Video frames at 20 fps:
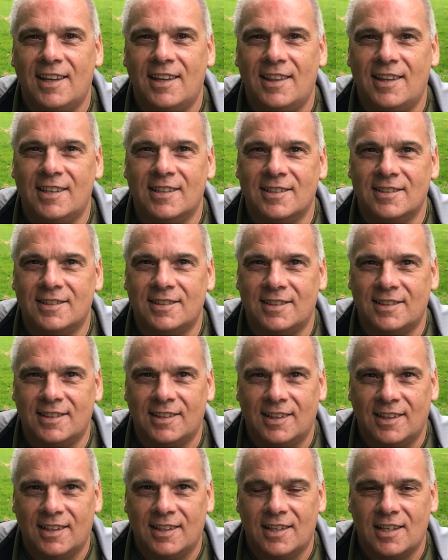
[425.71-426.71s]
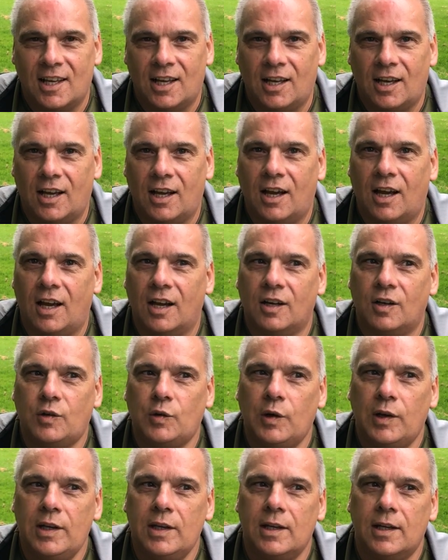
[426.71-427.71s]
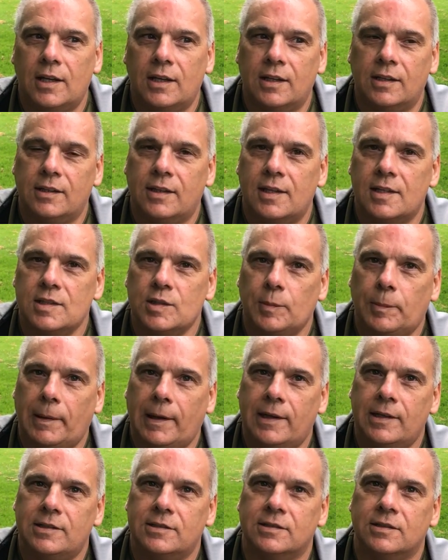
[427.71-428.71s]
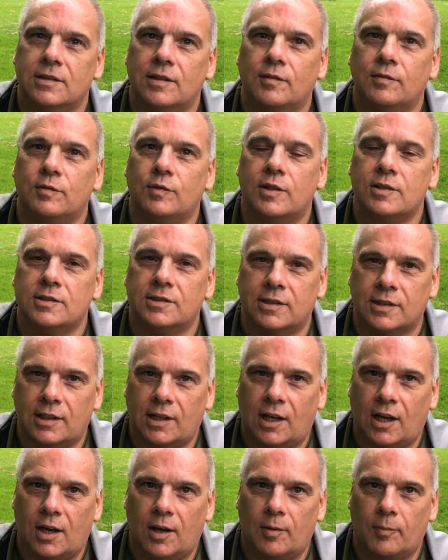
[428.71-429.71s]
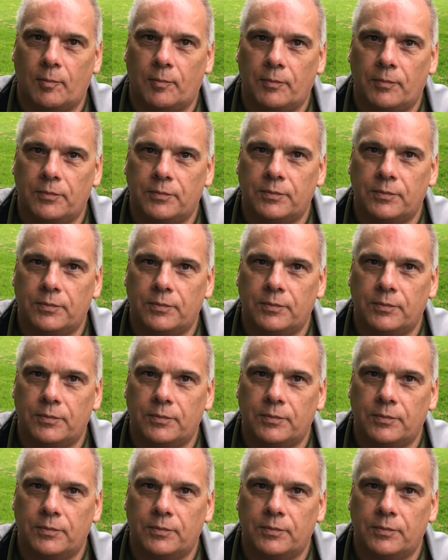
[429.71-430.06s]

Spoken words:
There's a great anticipation of what's to come